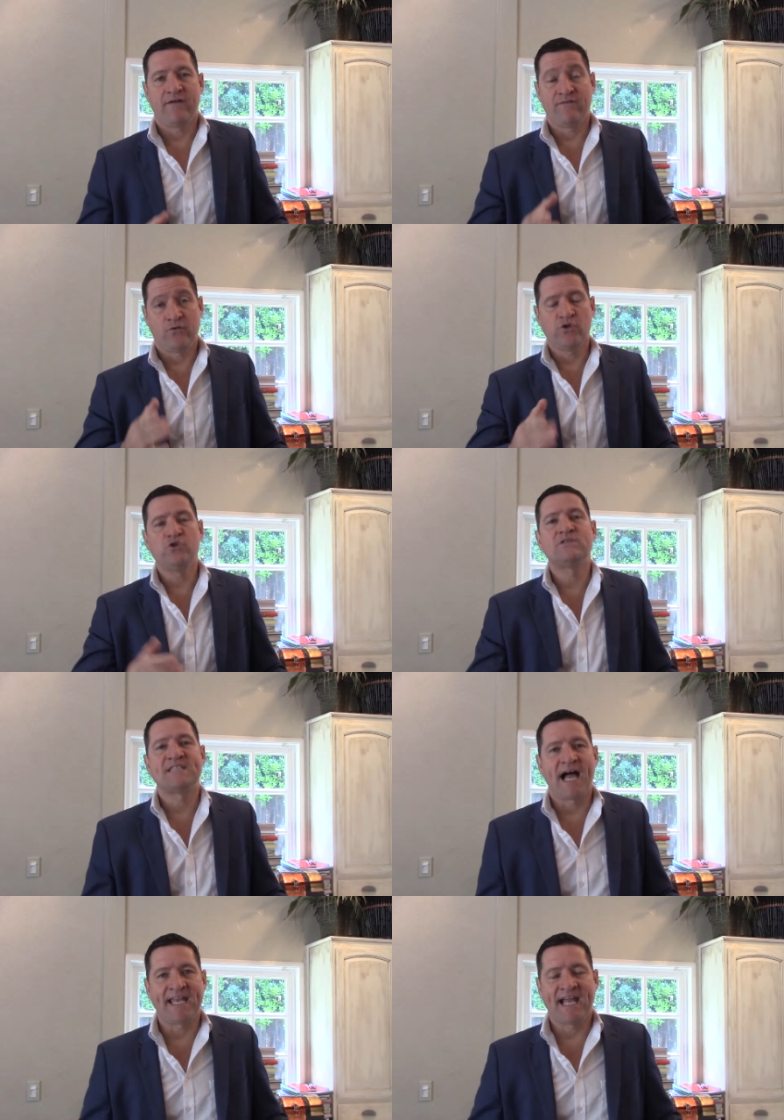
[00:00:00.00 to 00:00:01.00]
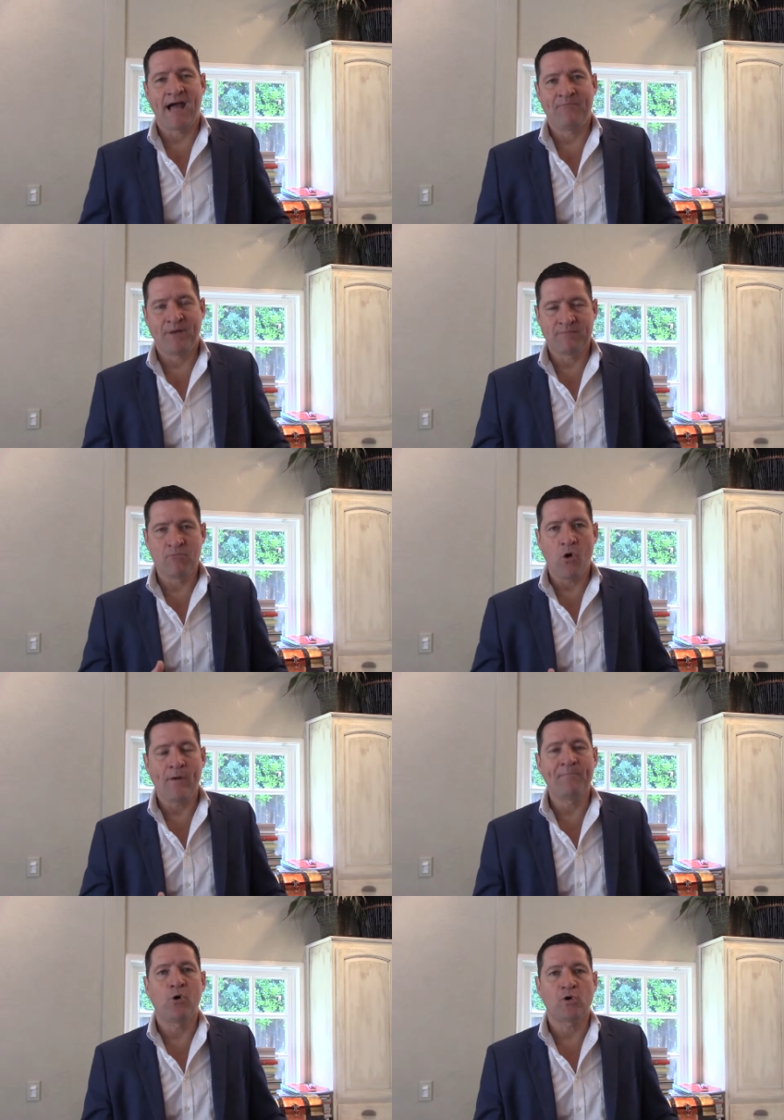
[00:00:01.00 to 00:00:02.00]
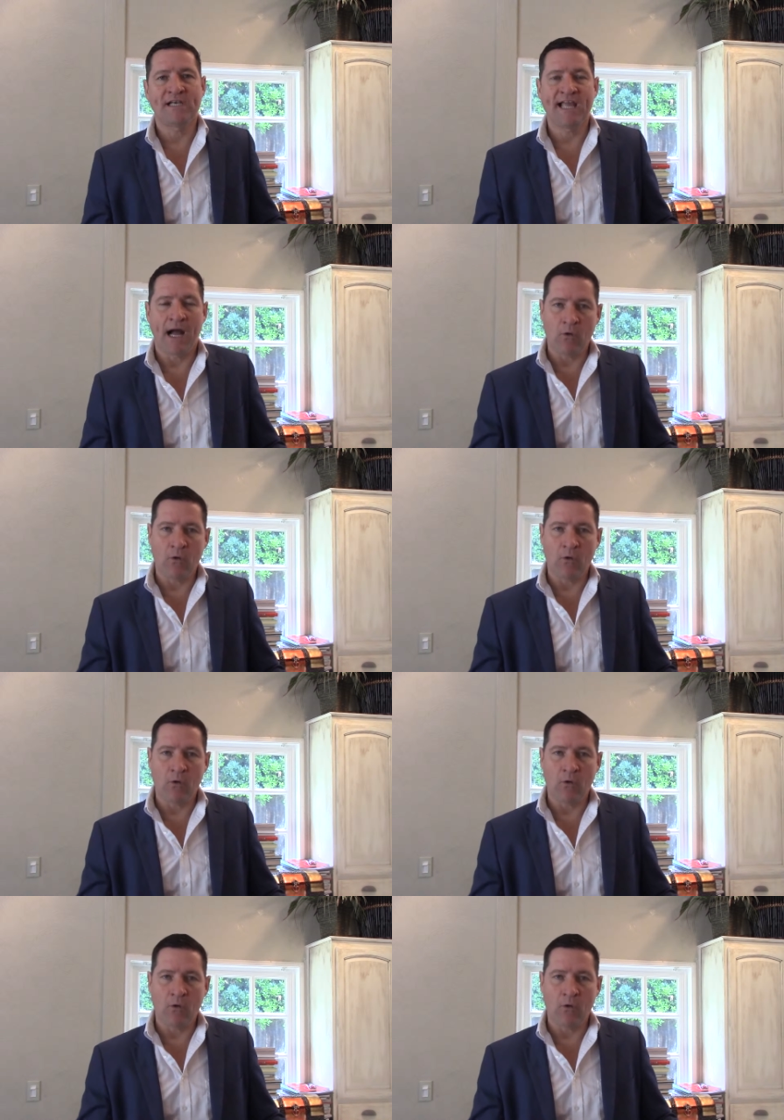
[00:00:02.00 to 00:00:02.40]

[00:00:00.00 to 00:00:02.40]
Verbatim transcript: for you signing up, but more importantly,